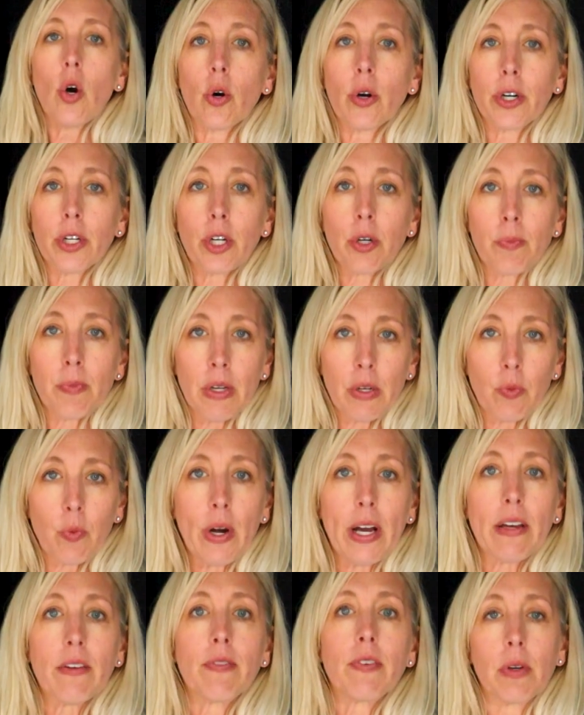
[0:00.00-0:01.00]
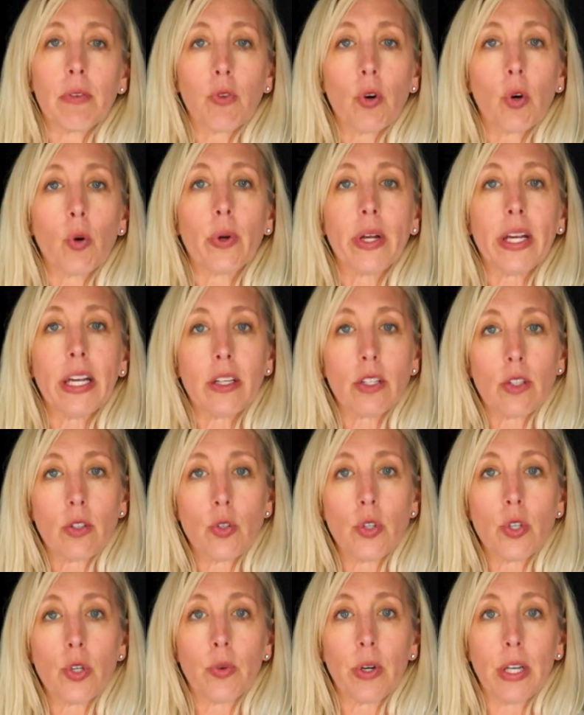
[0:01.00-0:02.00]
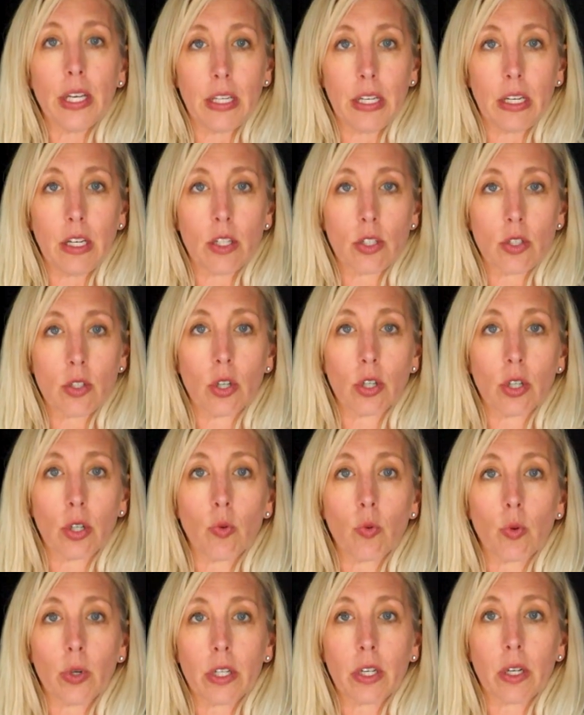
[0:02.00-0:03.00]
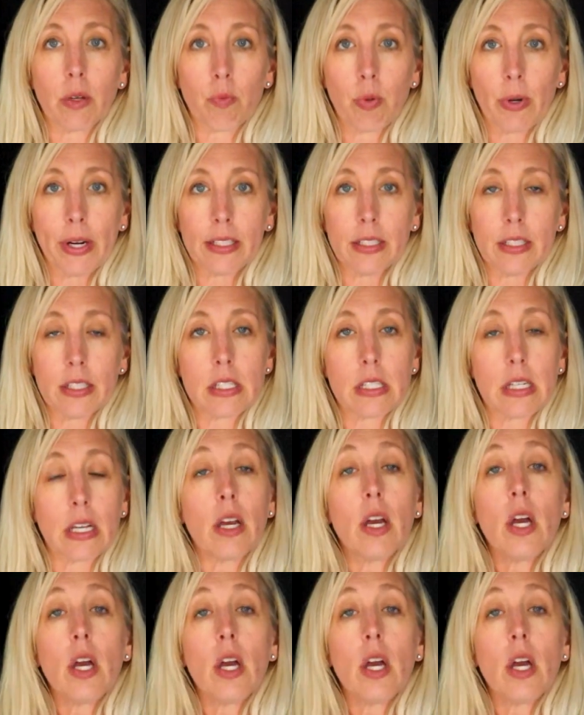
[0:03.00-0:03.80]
or your midwife before we do any internal work in pregnancy.